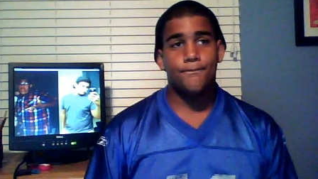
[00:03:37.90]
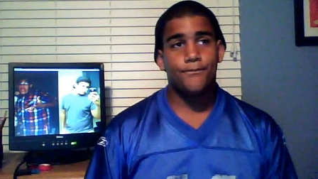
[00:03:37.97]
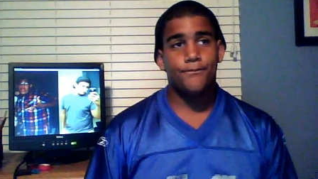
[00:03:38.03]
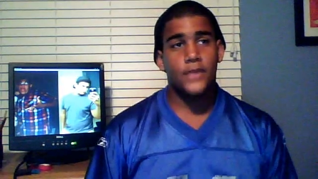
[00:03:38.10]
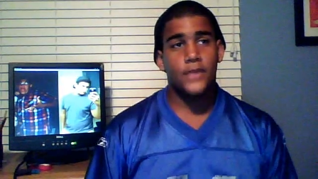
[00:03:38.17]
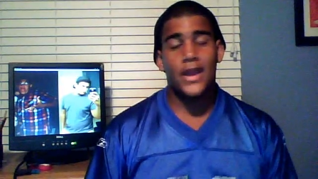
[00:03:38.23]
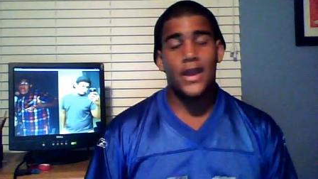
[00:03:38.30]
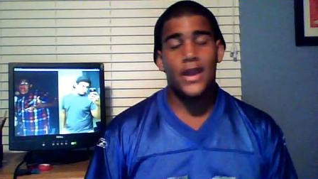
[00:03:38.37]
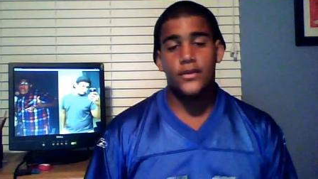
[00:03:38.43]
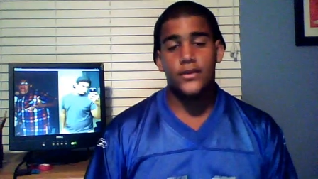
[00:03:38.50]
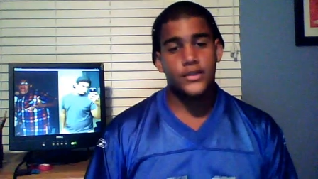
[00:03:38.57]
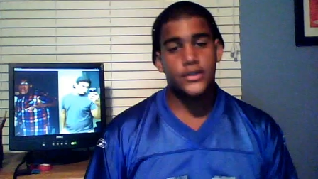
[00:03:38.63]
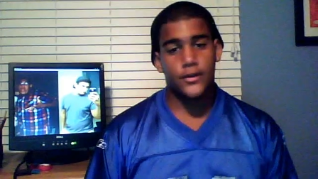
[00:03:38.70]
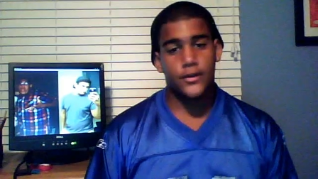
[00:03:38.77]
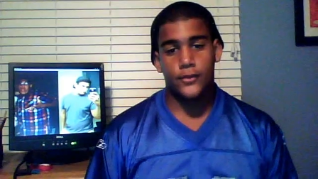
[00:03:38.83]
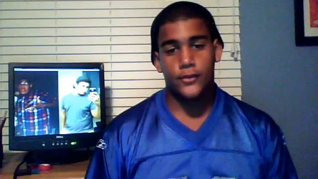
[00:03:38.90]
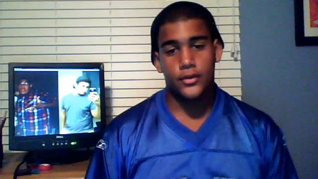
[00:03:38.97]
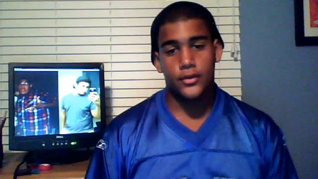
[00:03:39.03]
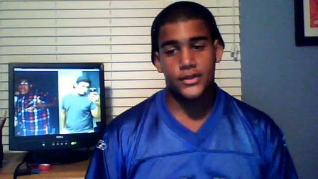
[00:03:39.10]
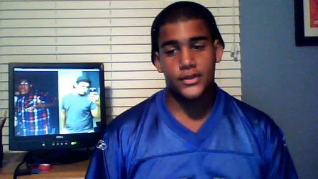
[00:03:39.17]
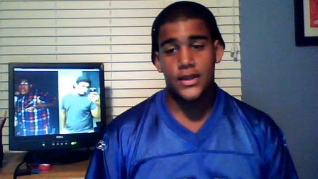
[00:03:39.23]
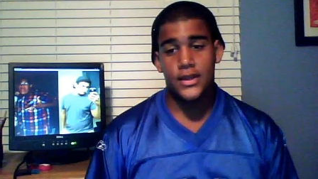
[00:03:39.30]
Yeah, you just come
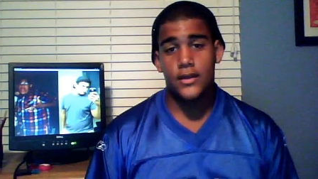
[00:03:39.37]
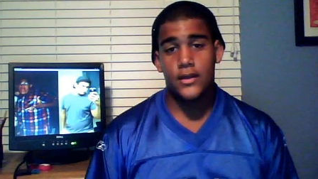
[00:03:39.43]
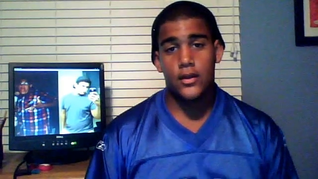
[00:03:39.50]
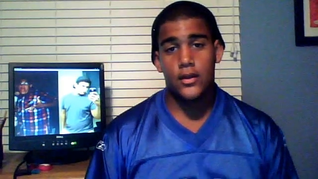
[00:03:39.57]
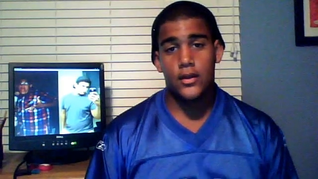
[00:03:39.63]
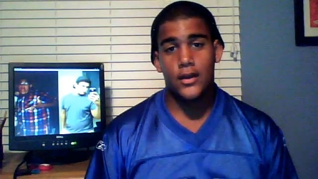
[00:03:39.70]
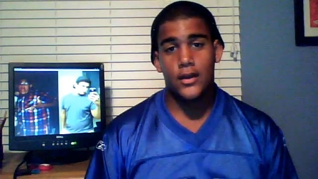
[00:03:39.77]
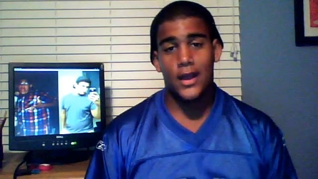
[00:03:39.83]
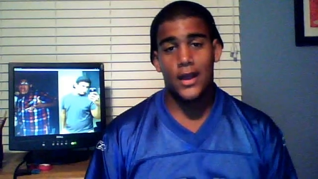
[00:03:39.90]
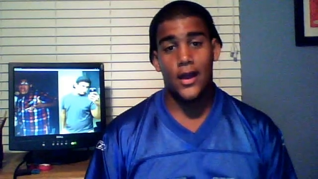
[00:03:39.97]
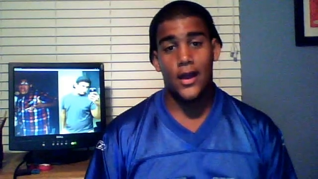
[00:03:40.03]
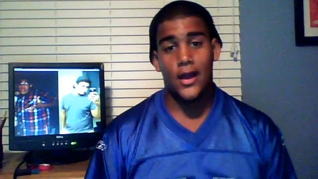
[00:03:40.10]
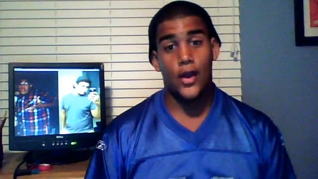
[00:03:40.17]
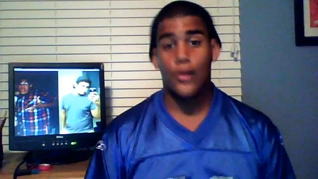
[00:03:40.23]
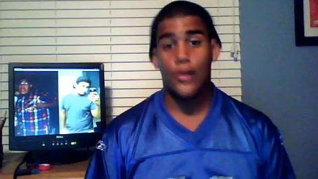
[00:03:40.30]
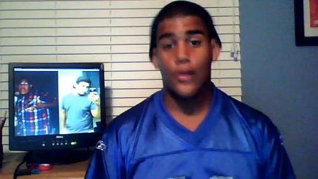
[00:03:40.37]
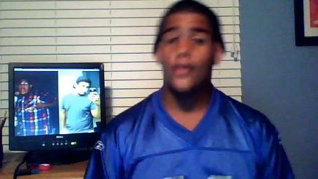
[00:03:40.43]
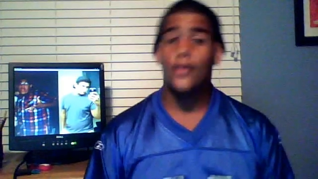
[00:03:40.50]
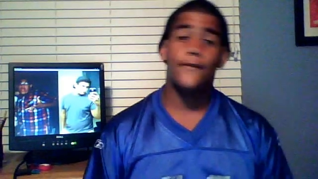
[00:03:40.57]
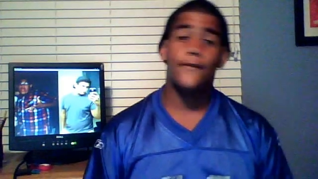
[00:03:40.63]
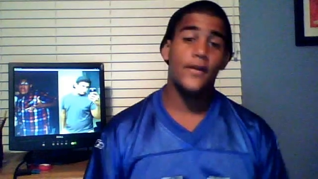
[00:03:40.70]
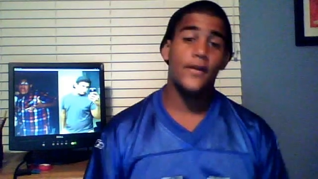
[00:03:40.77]
close knit. Now,
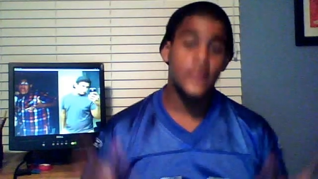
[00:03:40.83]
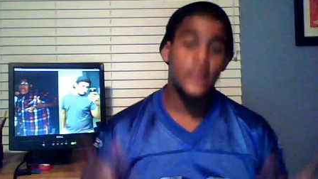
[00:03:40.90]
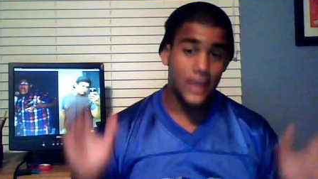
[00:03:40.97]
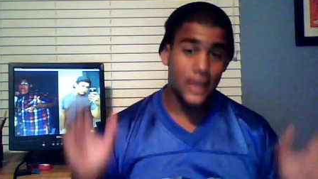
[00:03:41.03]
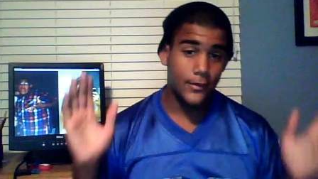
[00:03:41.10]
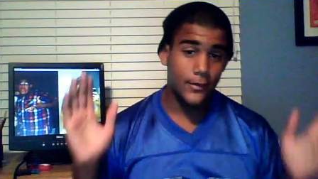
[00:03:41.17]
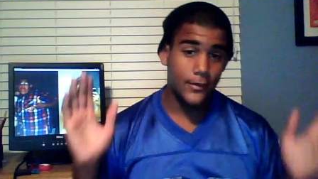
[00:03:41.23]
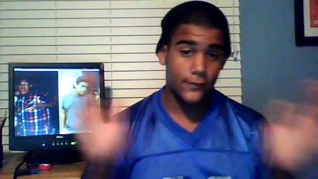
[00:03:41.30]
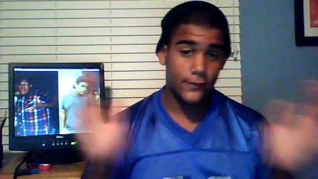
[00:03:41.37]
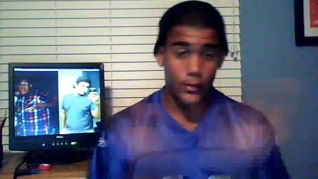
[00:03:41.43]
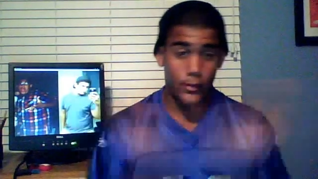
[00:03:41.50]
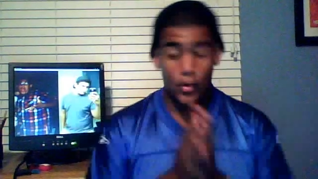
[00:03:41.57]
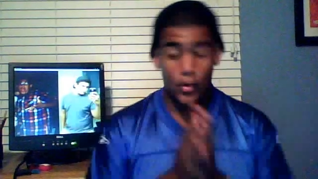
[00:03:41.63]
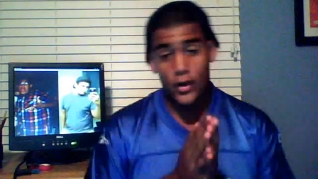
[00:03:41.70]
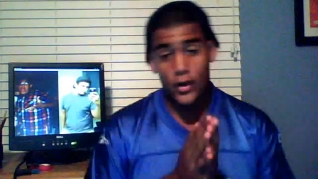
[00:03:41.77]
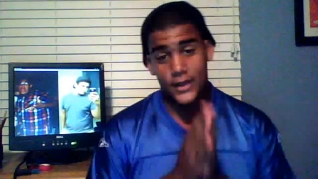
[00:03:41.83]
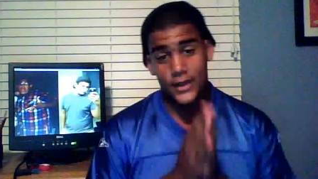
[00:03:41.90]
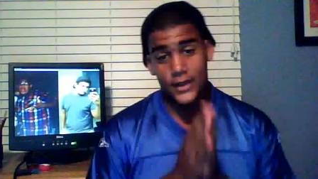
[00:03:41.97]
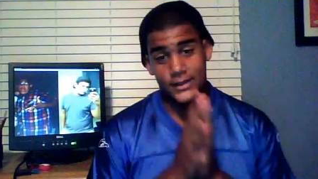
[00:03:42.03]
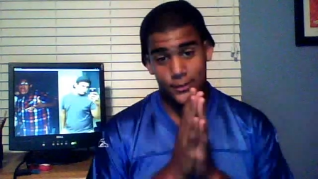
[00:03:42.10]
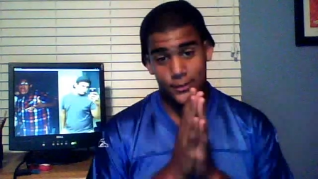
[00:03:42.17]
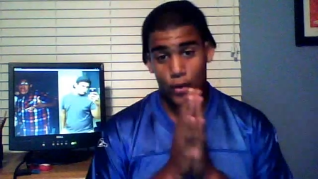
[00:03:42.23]
favorite topic for the
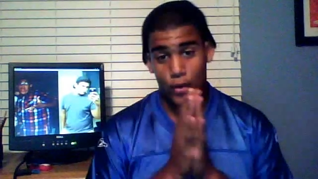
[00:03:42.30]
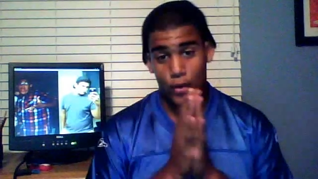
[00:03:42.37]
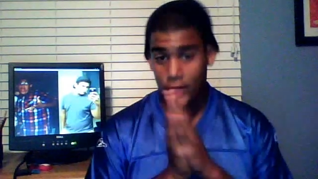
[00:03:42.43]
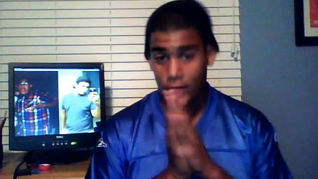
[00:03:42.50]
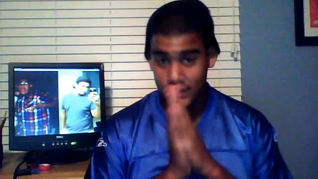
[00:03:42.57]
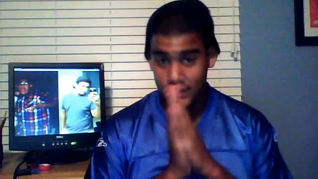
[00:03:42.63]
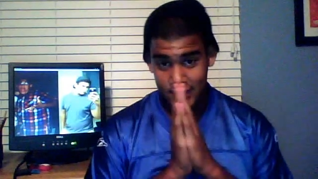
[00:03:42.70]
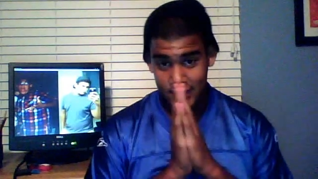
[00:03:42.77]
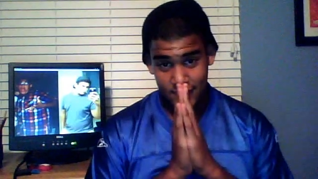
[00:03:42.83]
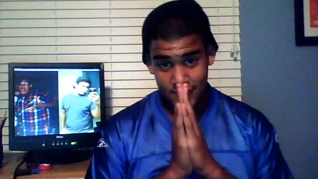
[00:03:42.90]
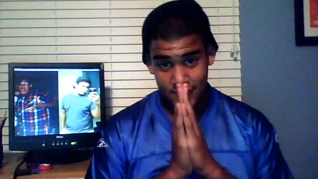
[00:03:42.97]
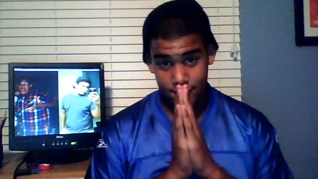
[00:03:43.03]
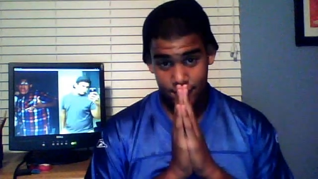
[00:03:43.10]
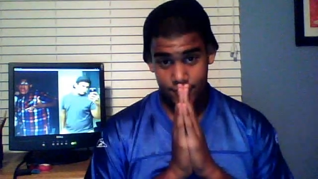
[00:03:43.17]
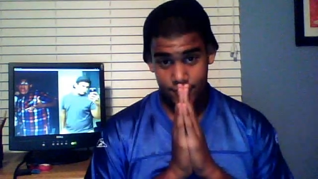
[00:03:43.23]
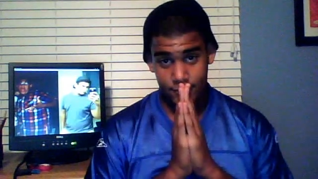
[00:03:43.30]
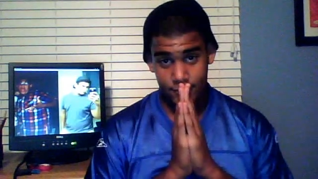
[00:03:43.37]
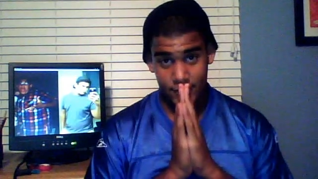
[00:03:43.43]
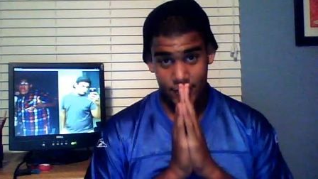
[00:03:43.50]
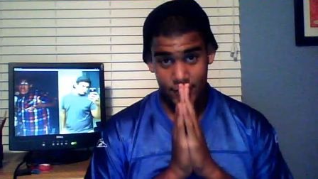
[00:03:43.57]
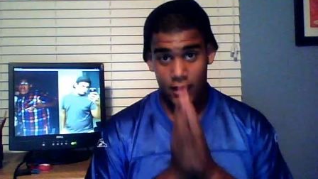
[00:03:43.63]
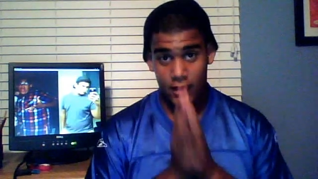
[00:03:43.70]
boys
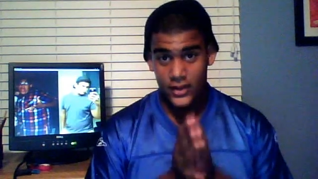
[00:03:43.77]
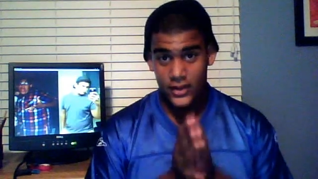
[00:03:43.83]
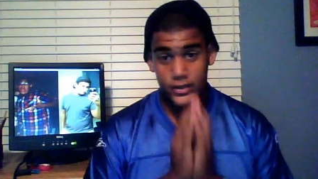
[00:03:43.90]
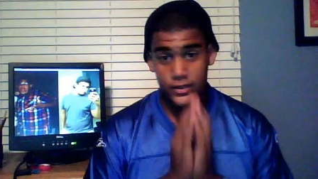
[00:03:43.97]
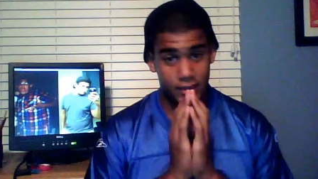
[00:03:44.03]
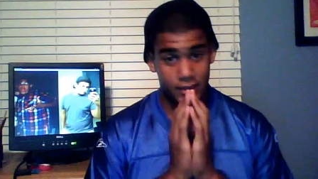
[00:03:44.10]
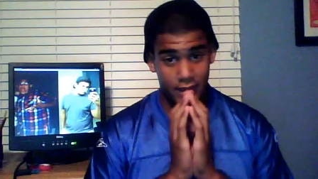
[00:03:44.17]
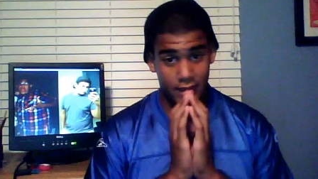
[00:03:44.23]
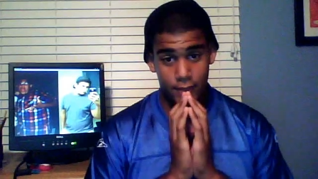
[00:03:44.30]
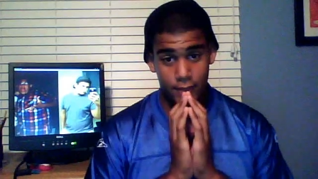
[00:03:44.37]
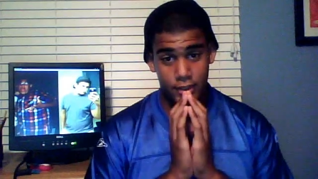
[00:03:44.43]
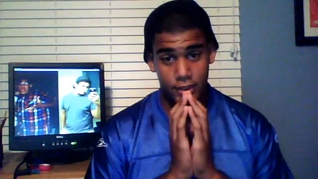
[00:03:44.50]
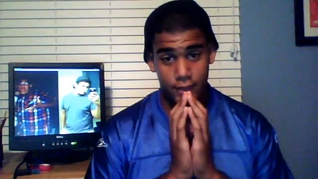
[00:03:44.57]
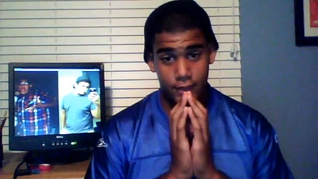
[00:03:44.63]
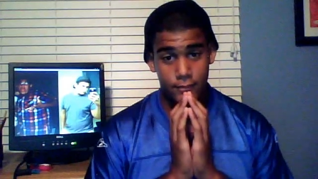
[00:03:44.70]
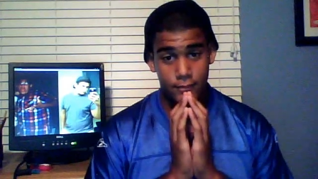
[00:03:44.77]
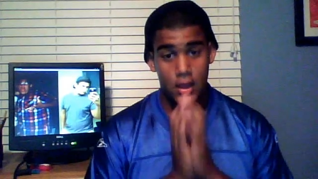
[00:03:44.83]
that are interested in Camp Shane.